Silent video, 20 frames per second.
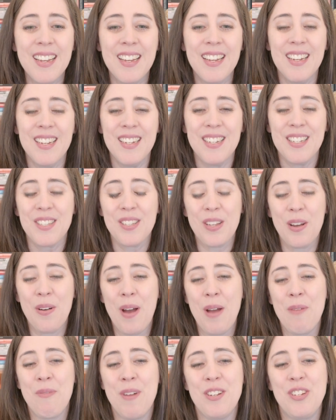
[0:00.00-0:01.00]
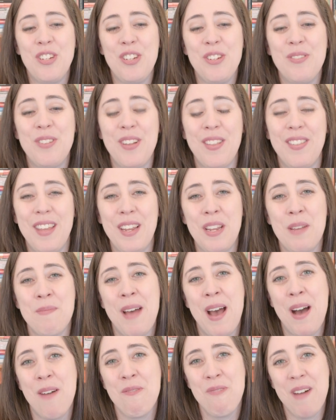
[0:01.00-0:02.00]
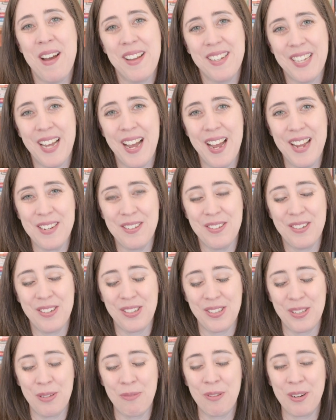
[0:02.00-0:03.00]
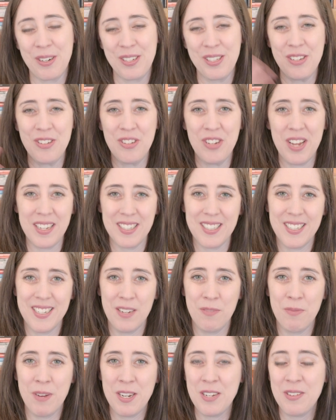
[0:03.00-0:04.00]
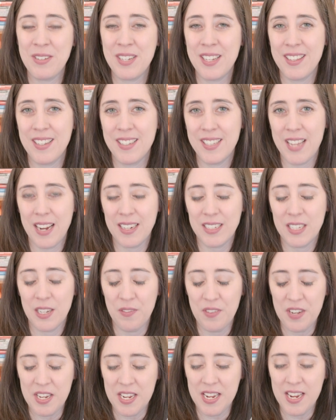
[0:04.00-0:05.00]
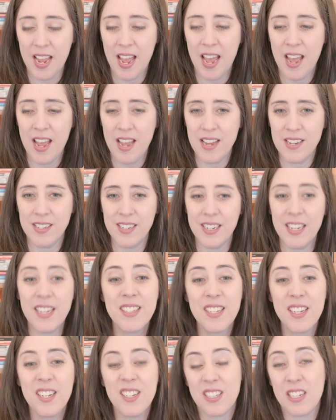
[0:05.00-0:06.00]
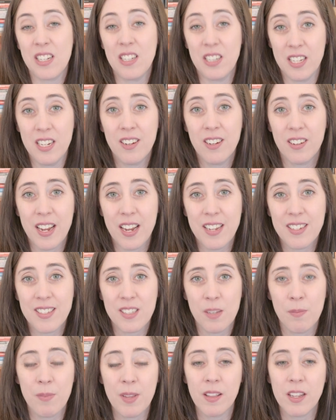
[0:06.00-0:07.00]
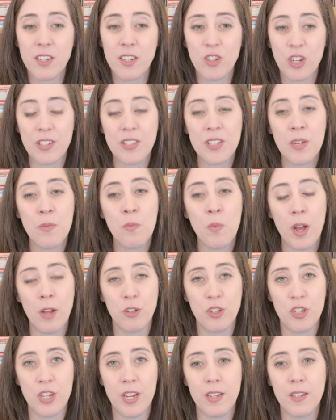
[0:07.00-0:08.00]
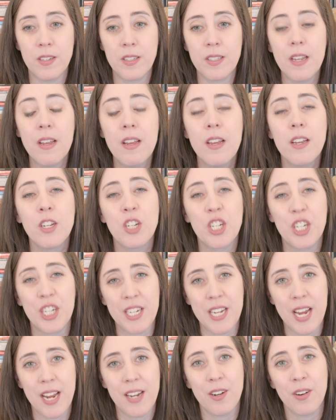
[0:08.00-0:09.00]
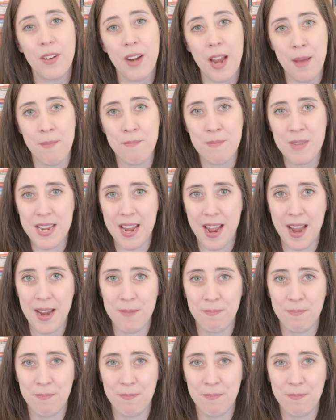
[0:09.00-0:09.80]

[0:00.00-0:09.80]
So I want you to think about what titles were suggested when you did this activity, and is it as clear as something like Justin Welsh's Creator MBA?